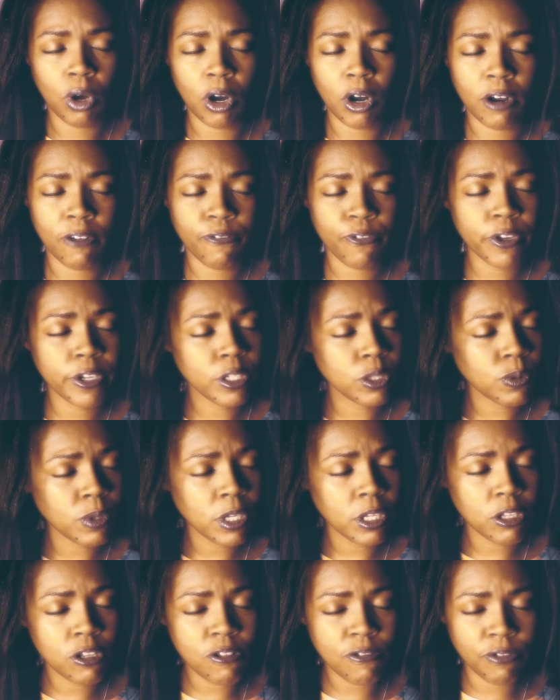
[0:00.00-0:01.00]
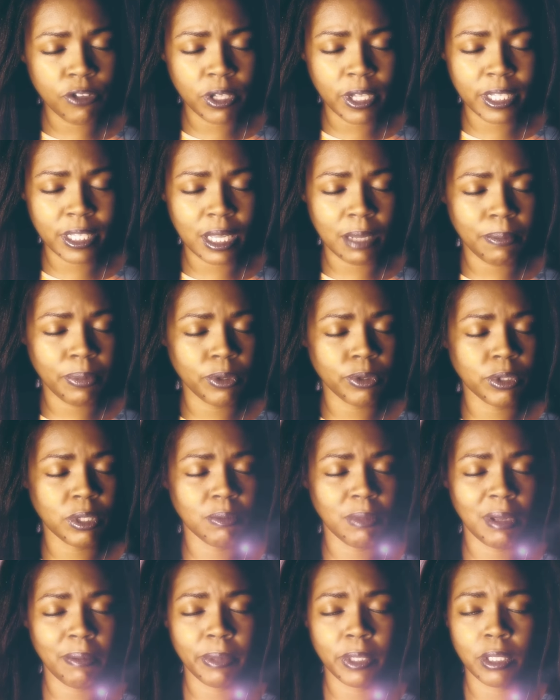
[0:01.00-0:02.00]
are friends with and you feel like that
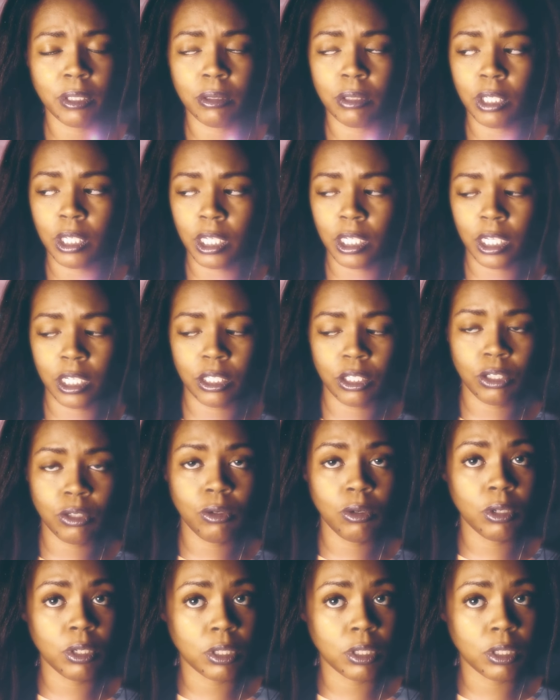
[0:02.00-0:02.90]
person might be looking at you a